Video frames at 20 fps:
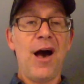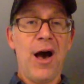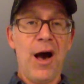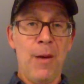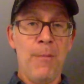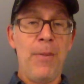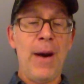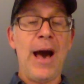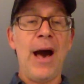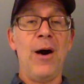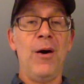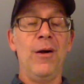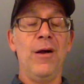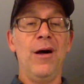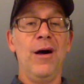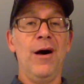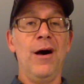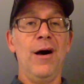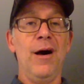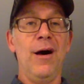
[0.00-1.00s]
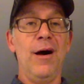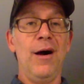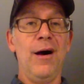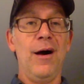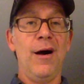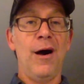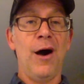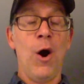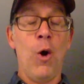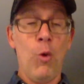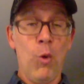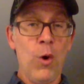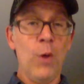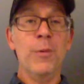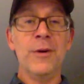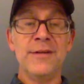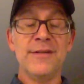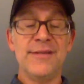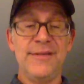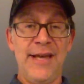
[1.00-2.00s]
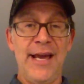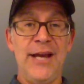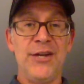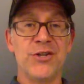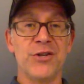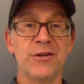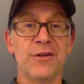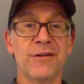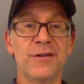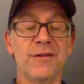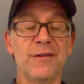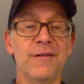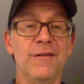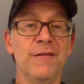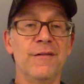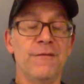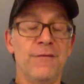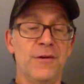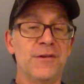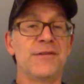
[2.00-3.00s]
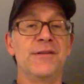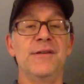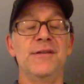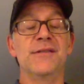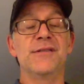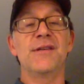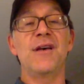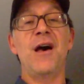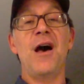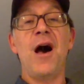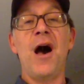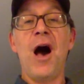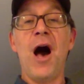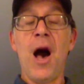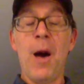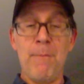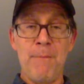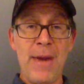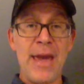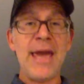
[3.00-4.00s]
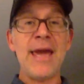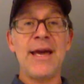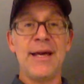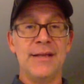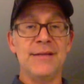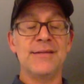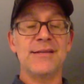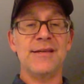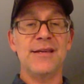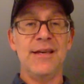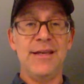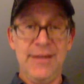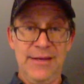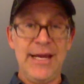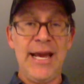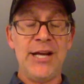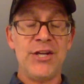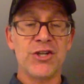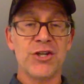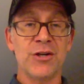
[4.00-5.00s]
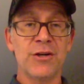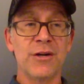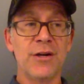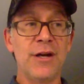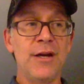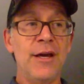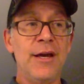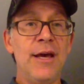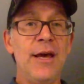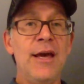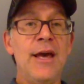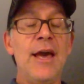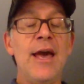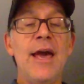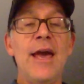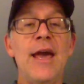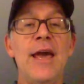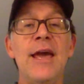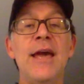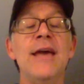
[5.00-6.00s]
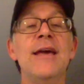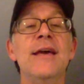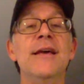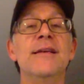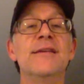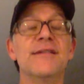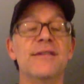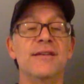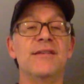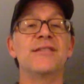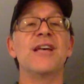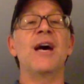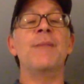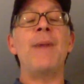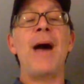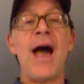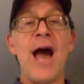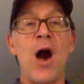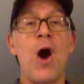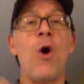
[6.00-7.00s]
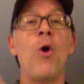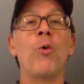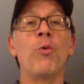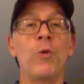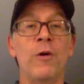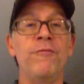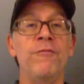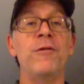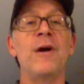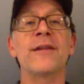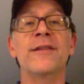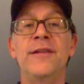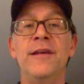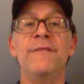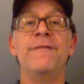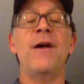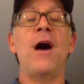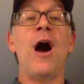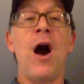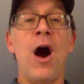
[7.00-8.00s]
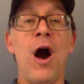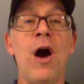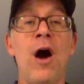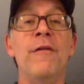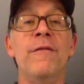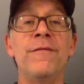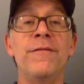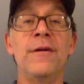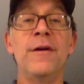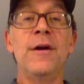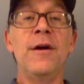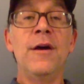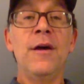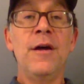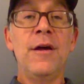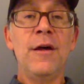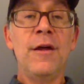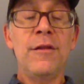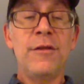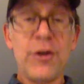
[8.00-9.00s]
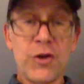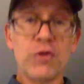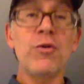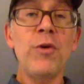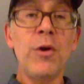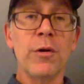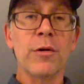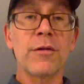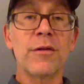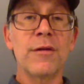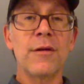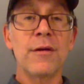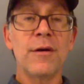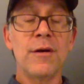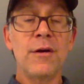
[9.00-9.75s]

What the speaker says: about a woman's nature versus a man's nature is somehow reflective of the truth,